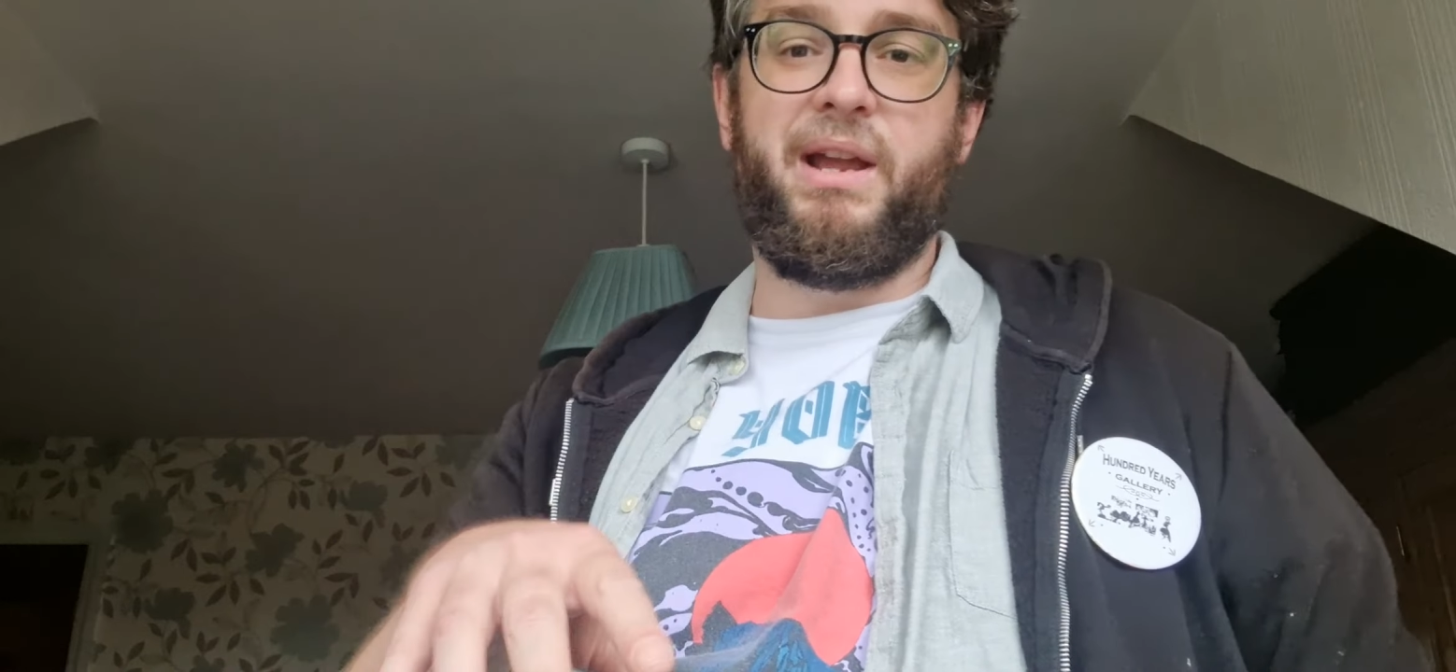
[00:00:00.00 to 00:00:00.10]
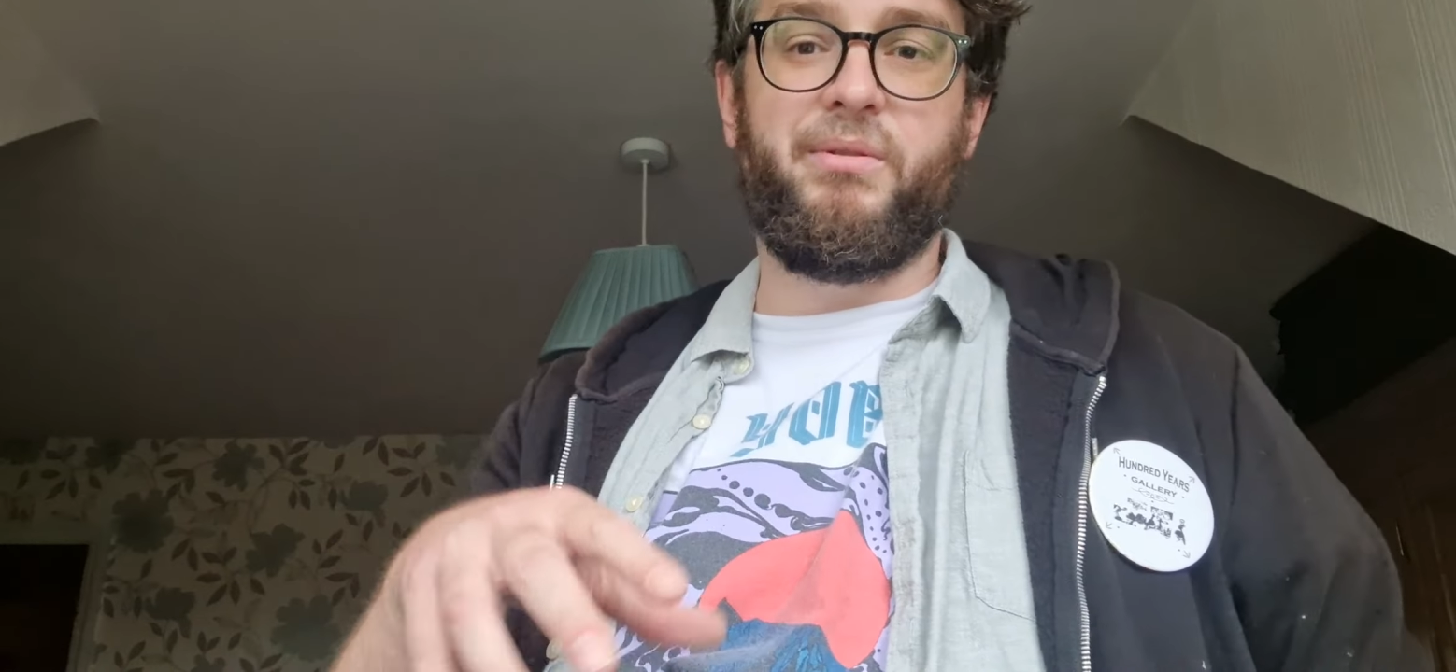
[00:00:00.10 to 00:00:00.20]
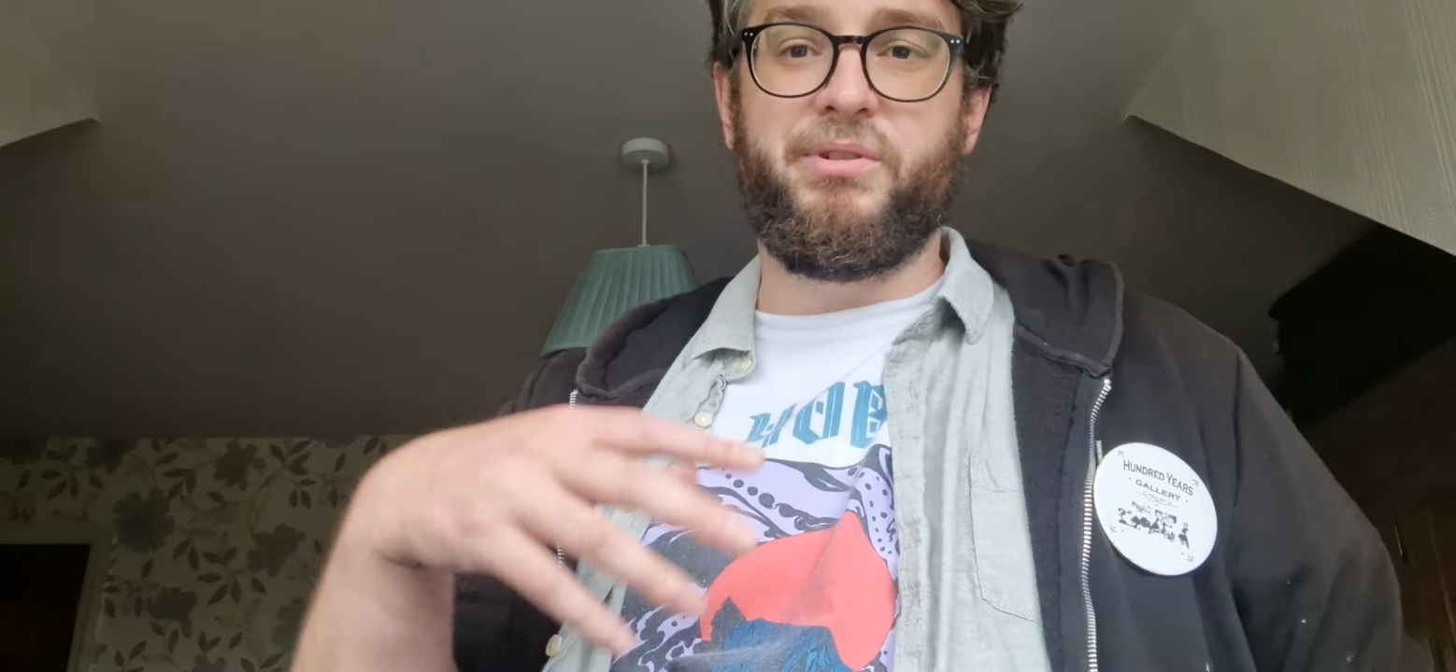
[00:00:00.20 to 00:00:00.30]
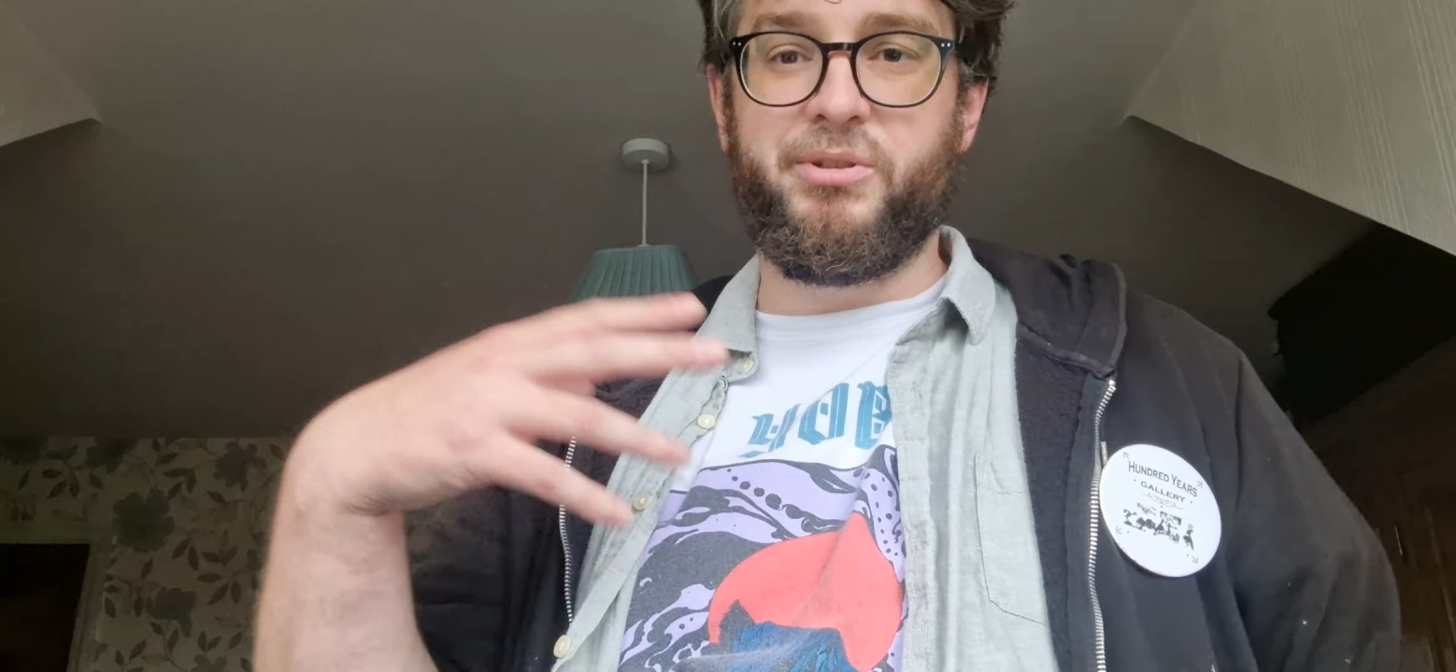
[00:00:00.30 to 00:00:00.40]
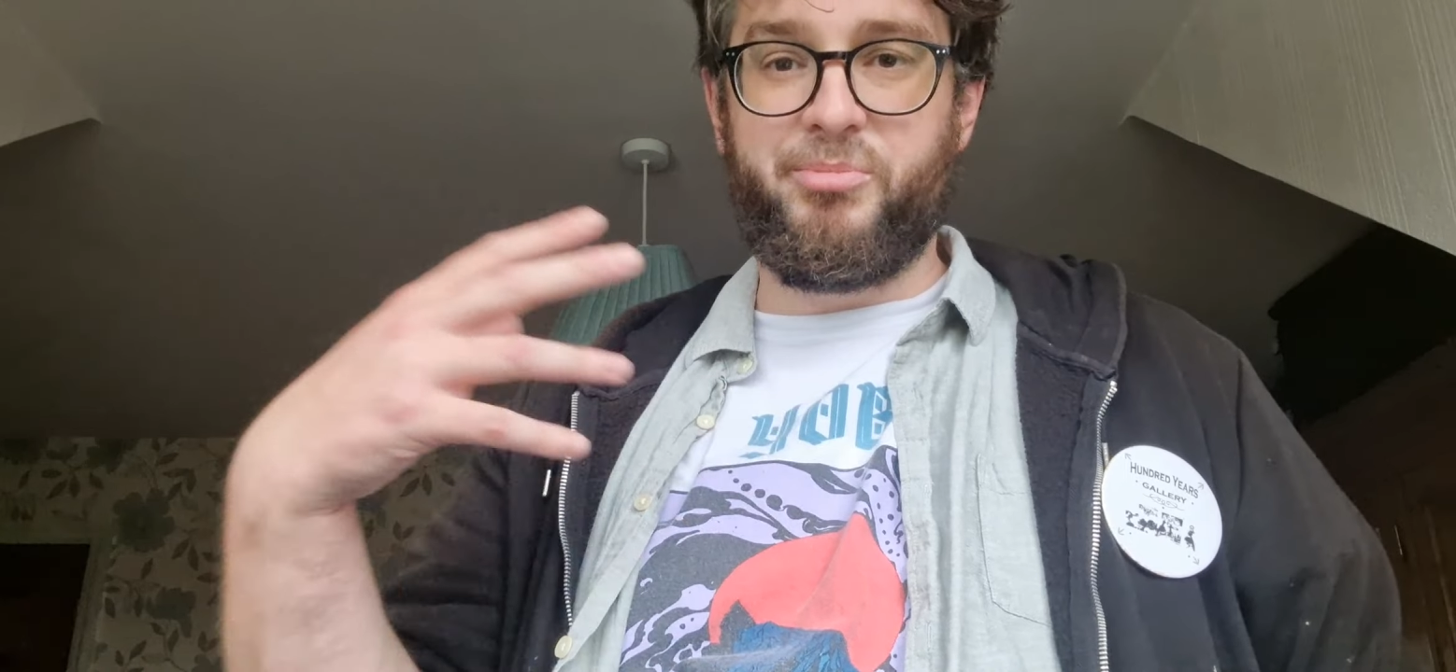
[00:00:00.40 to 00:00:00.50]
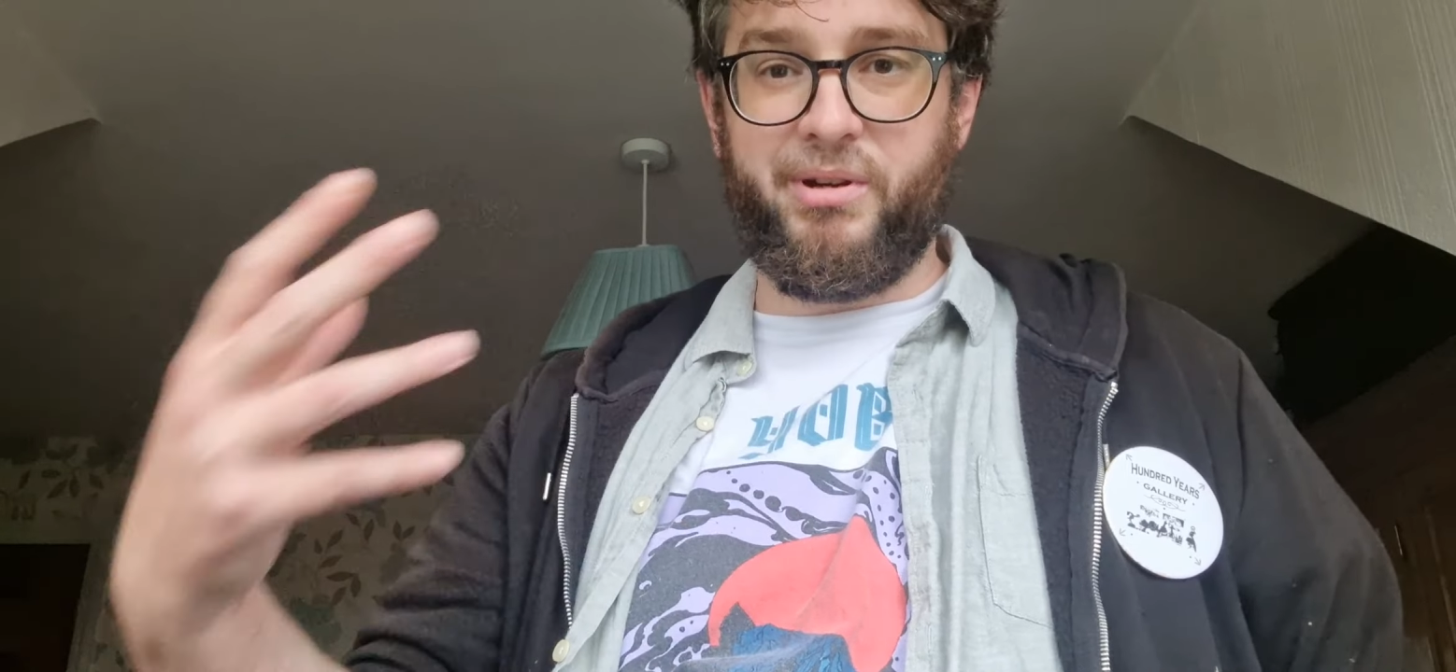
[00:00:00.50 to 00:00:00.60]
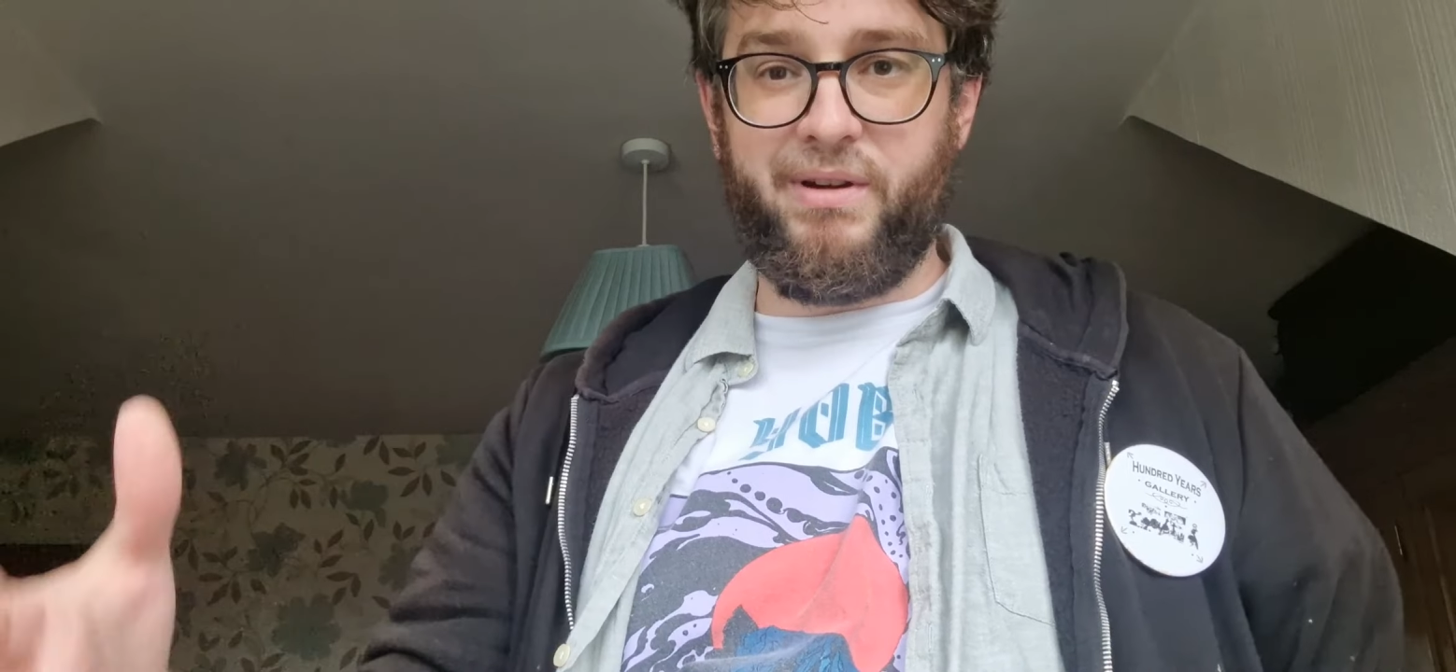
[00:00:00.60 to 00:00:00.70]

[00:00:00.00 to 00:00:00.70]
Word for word: it will just be